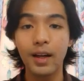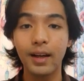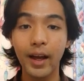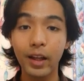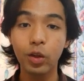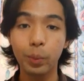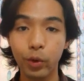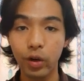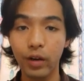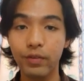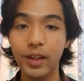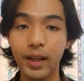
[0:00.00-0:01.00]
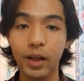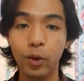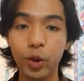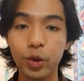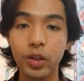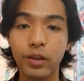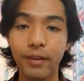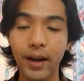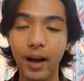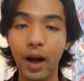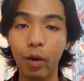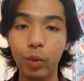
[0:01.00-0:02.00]
Land topography can also affect
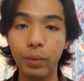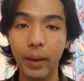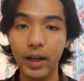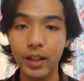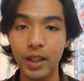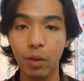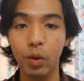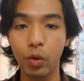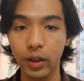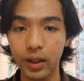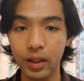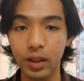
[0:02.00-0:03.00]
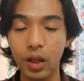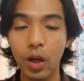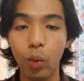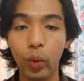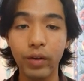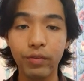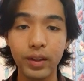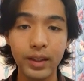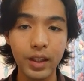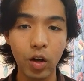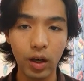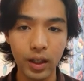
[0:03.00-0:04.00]
how we manage our water. When
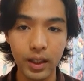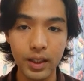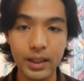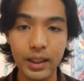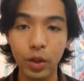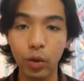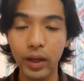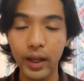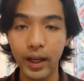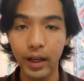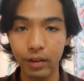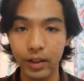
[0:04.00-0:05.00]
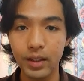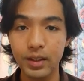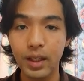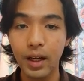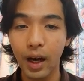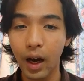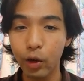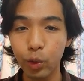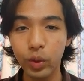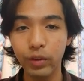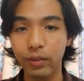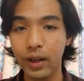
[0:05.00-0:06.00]
flooding occurs in lowland areas, how do
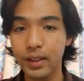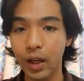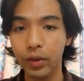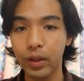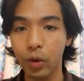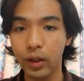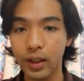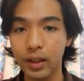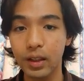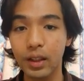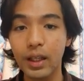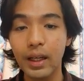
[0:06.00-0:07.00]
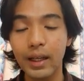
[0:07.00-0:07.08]
we flush out the water?